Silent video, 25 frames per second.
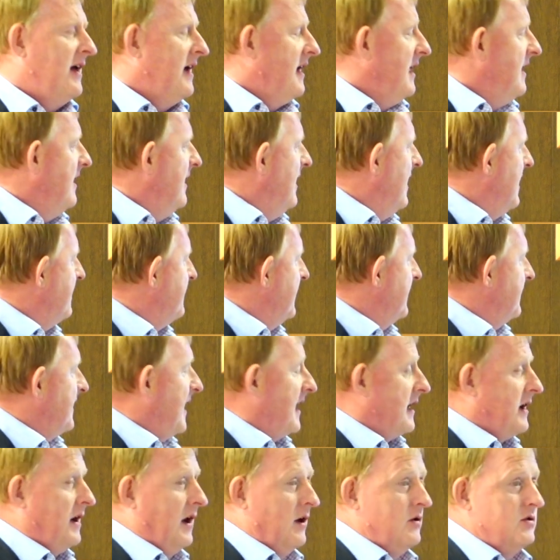I think
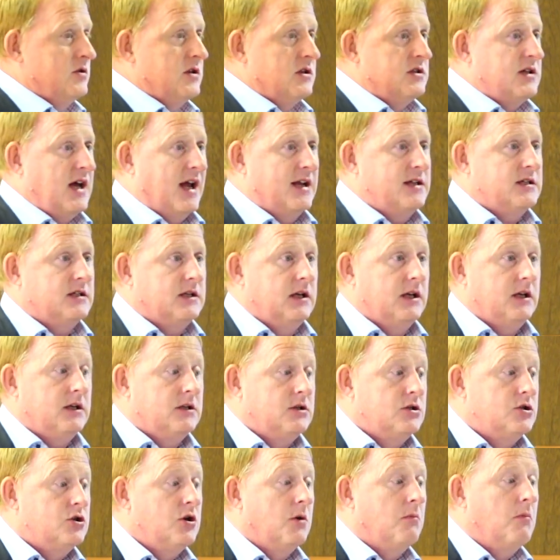that closes actually
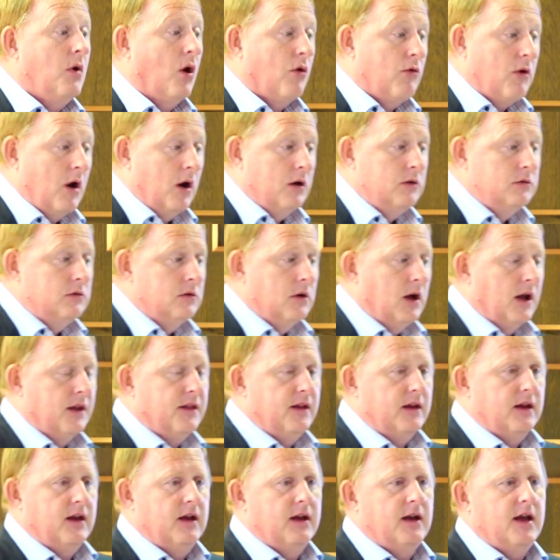tomorrow, I
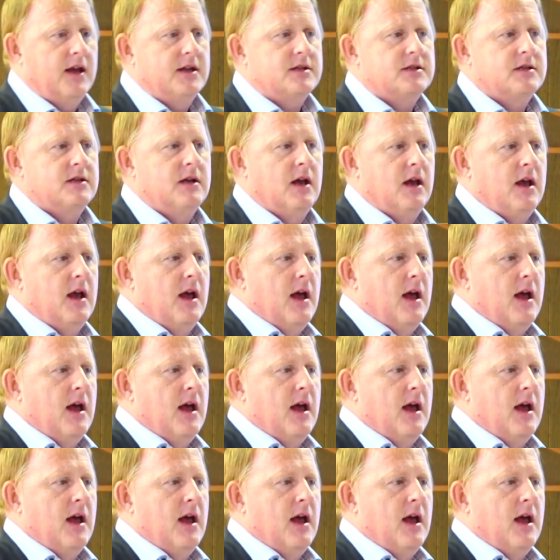think it is.